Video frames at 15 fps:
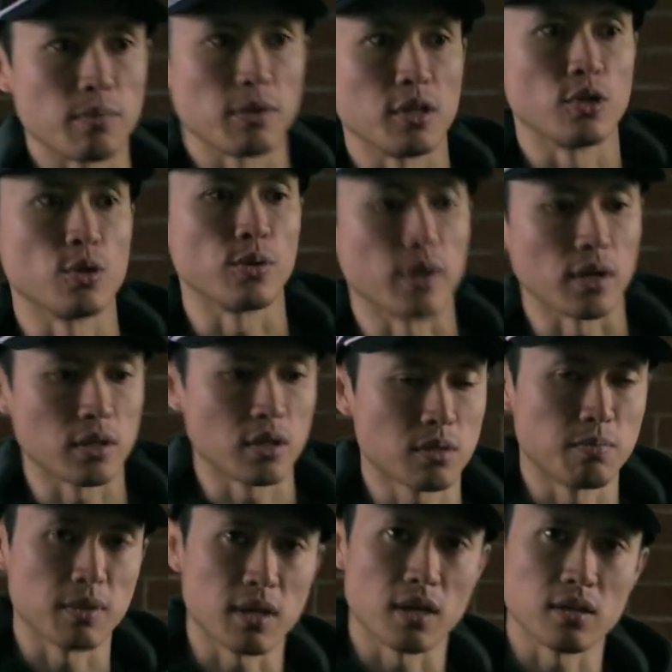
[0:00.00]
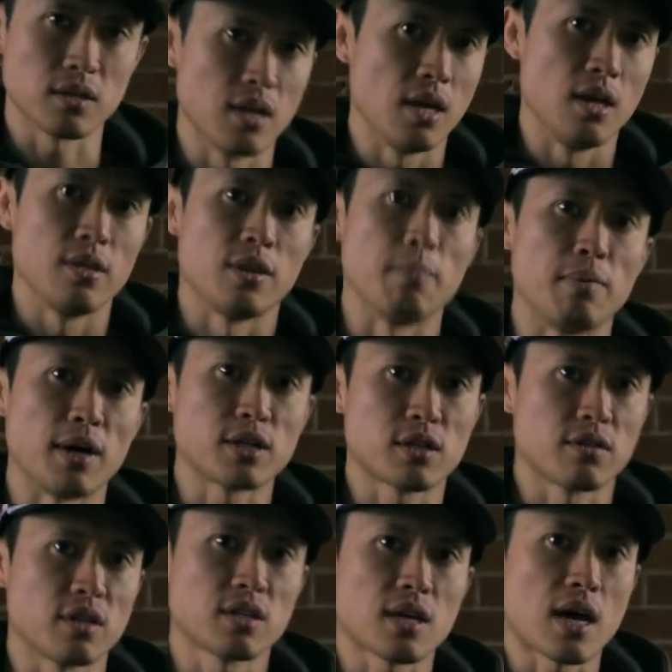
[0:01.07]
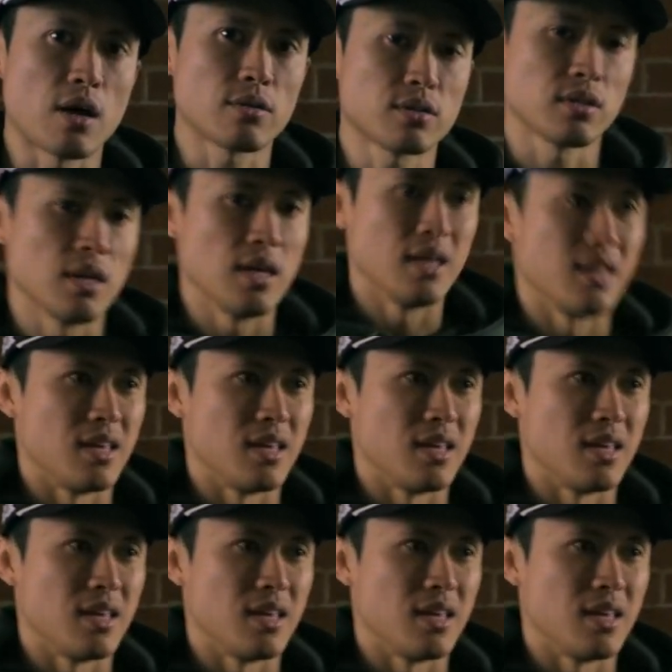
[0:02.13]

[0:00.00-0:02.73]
be doing, just because the budget in this house